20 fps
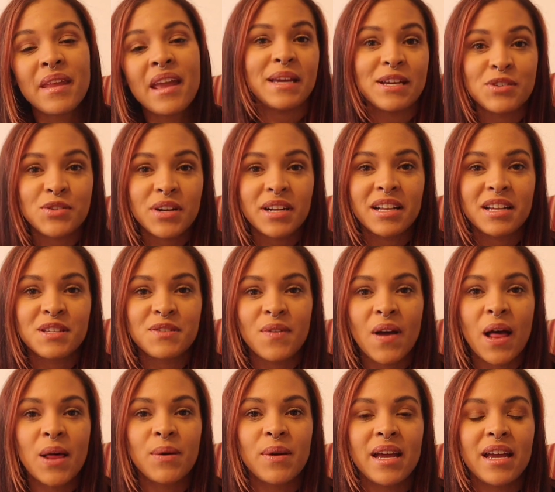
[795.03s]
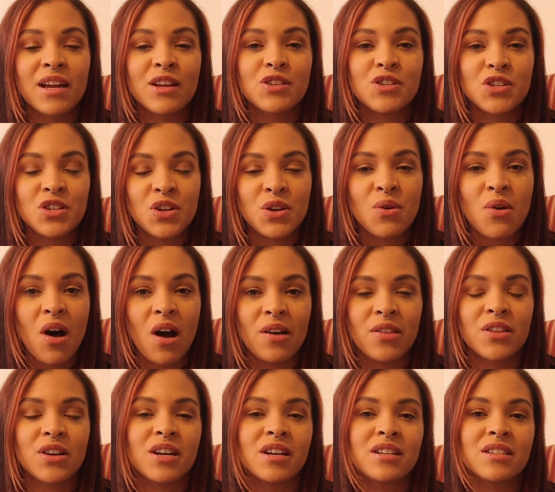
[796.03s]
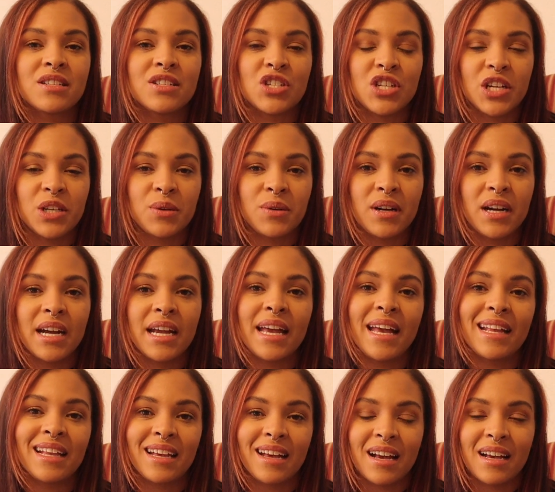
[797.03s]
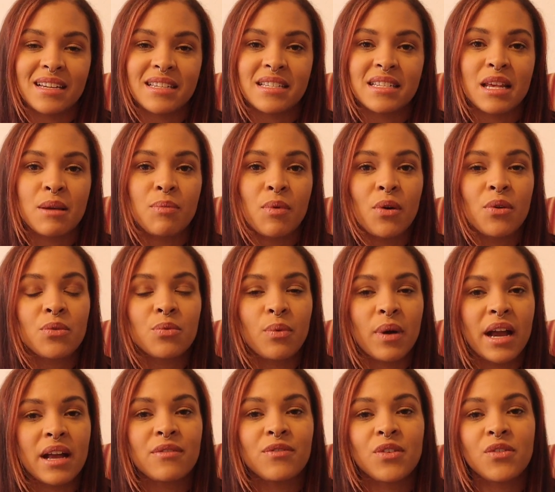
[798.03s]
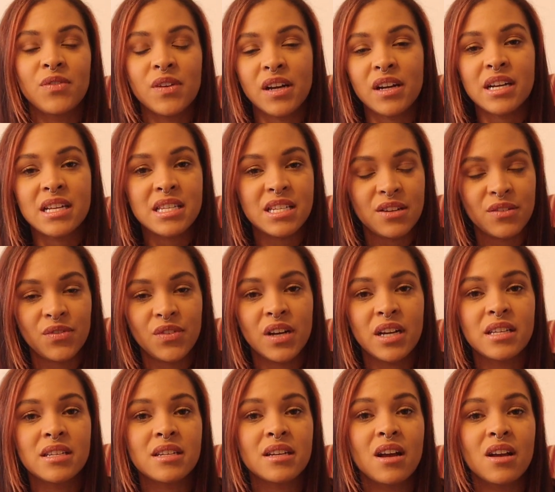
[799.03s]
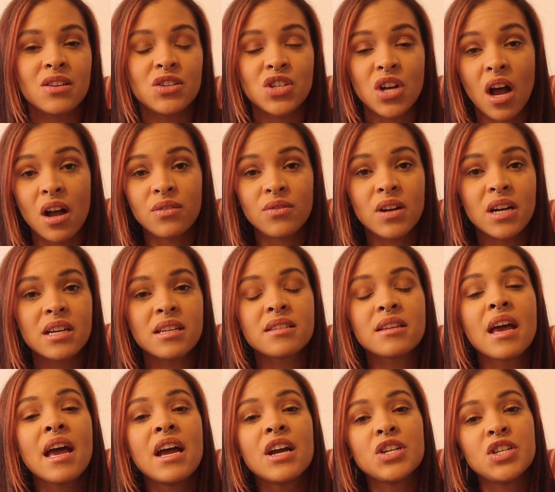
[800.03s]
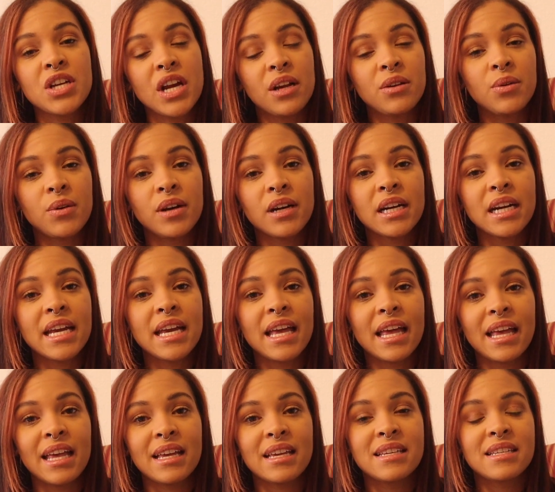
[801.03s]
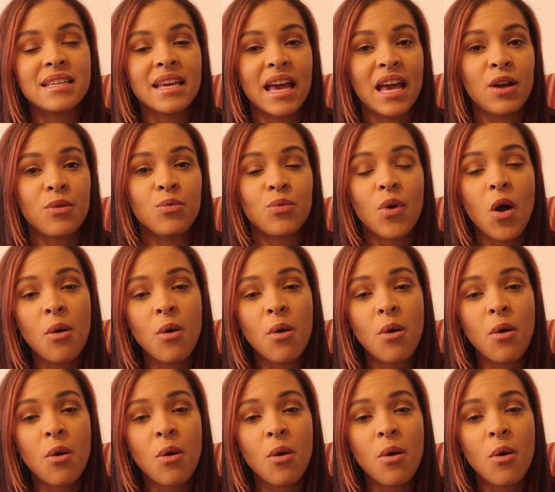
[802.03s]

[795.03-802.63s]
Beach Read is following 2 authors, January and Gus. They both write for very different genres. January is a